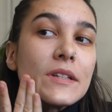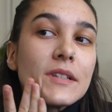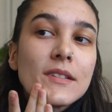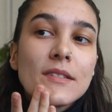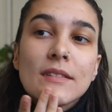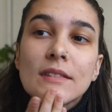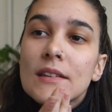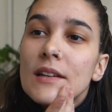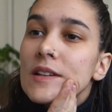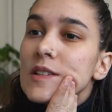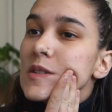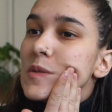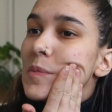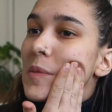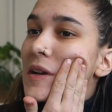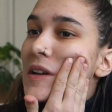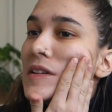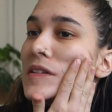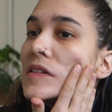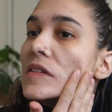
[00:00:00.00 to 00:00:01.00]
6
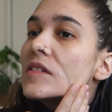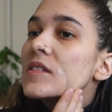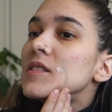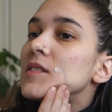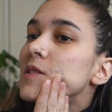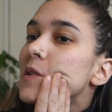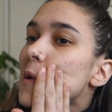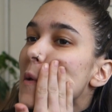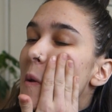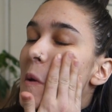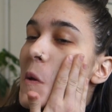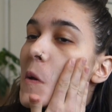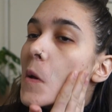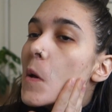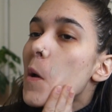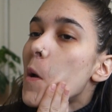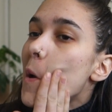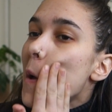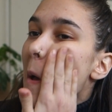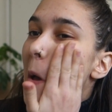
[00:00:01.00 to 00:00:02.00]
months,
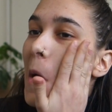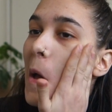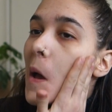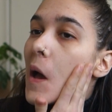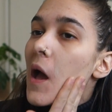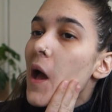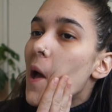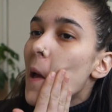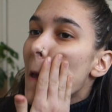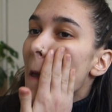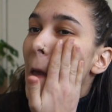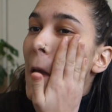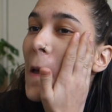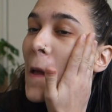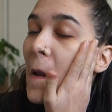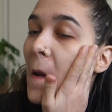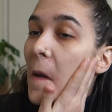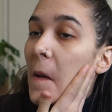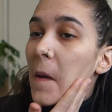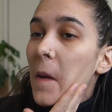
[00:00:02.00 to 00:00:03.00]

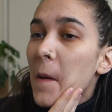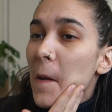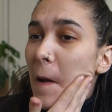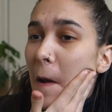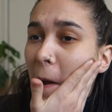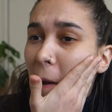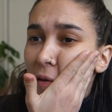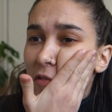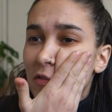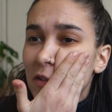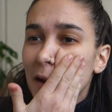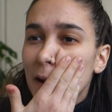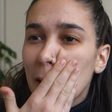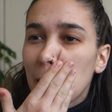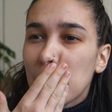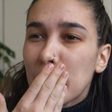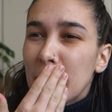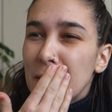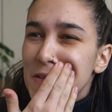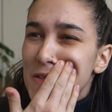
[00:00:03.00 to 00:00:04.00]
and I feel
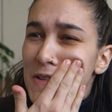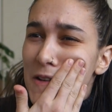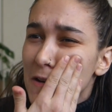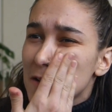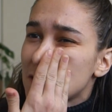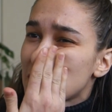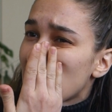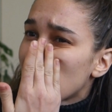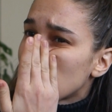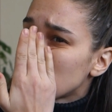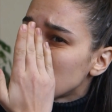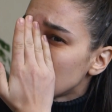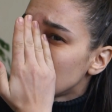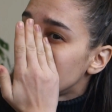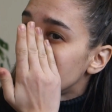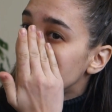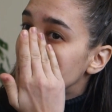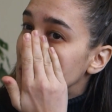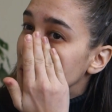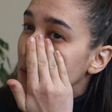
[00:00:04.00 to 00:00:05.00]
like my skin has actually
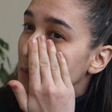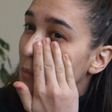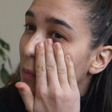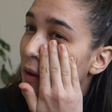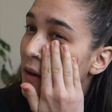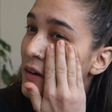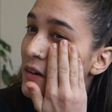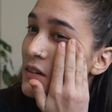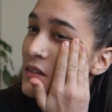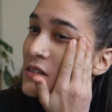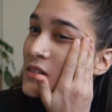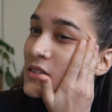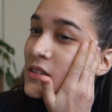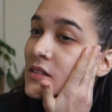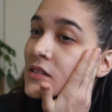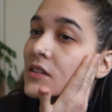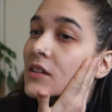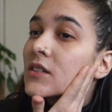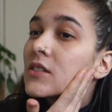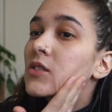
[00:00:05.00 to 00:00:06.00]
been doing better
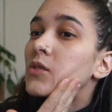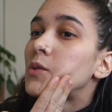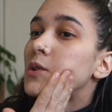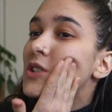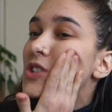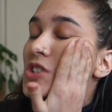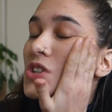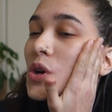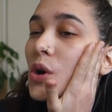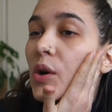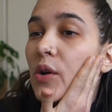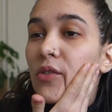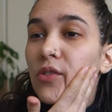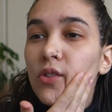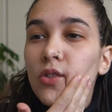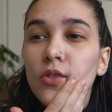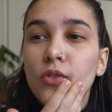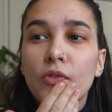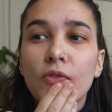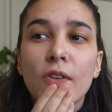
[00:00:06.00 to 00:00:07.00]
since I switched
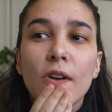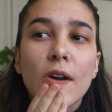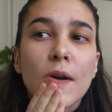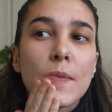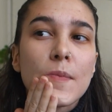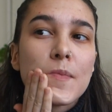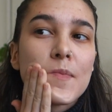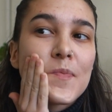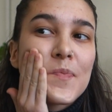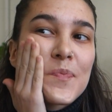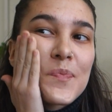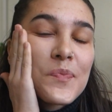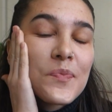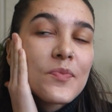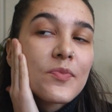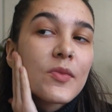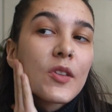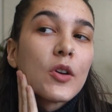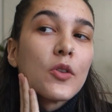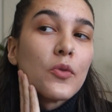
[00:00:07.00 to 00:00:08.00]
over from
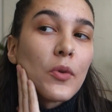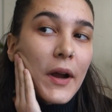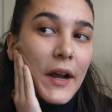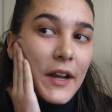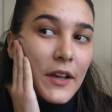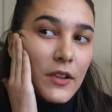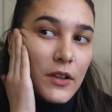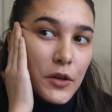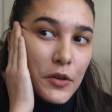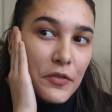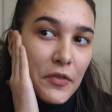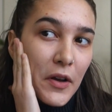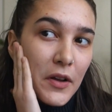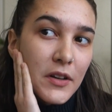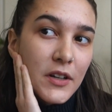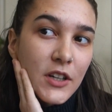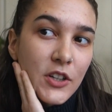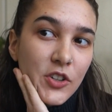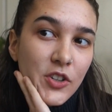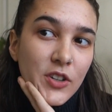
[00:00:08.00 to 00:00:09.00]
regular
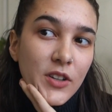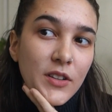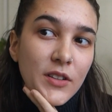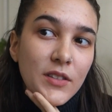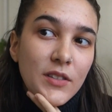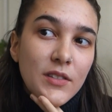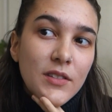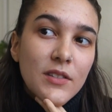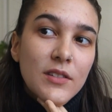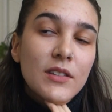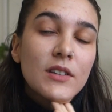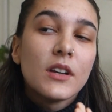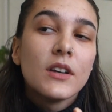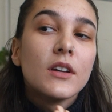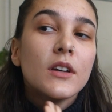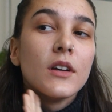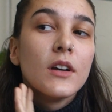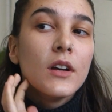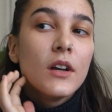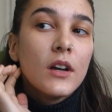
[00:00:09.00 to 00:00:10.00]
foundations,
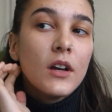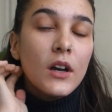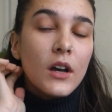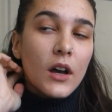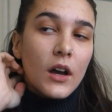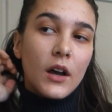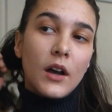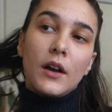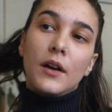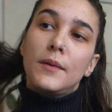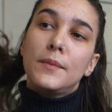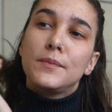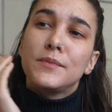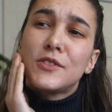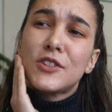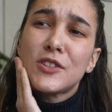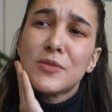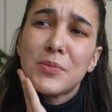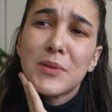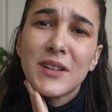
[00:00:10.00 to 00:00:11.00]

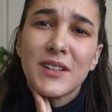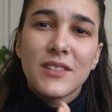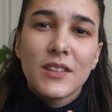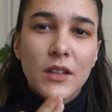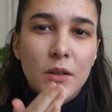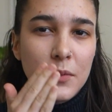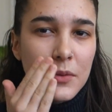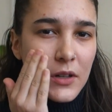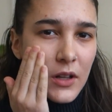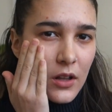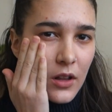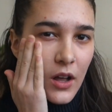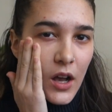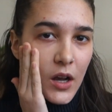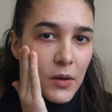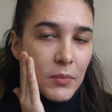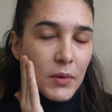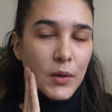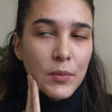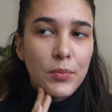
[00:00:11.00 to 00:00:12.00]
just because they would
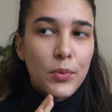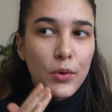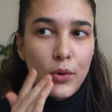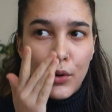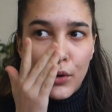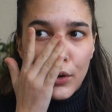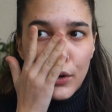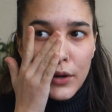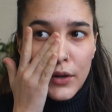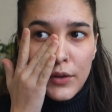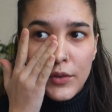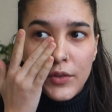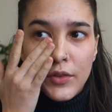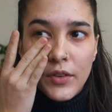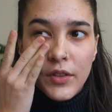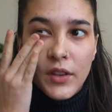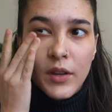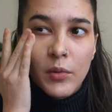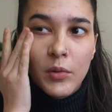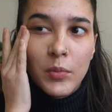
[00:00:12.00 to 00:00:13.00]
clog my pores
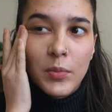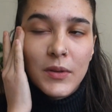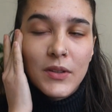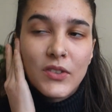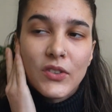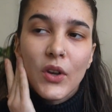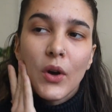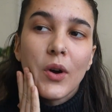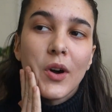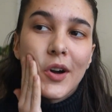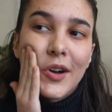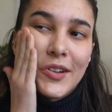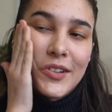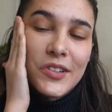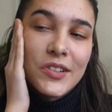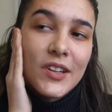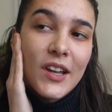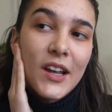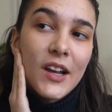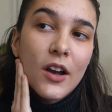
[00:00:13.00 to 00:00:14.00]
and they would be so hard to
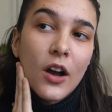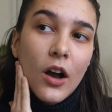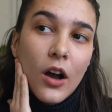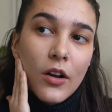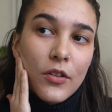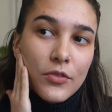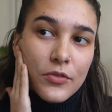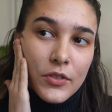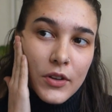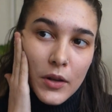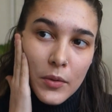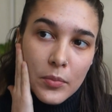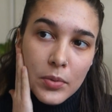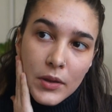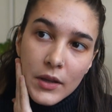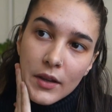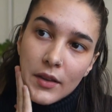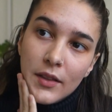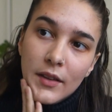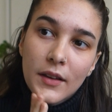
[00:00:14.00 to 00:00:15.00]
take off
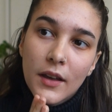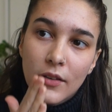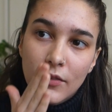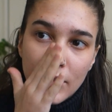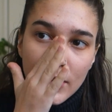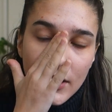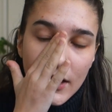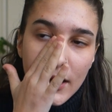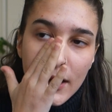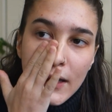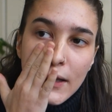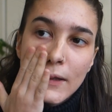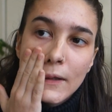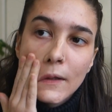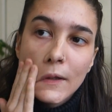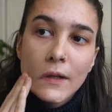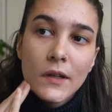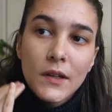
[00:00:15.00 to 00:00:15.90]
completely every night.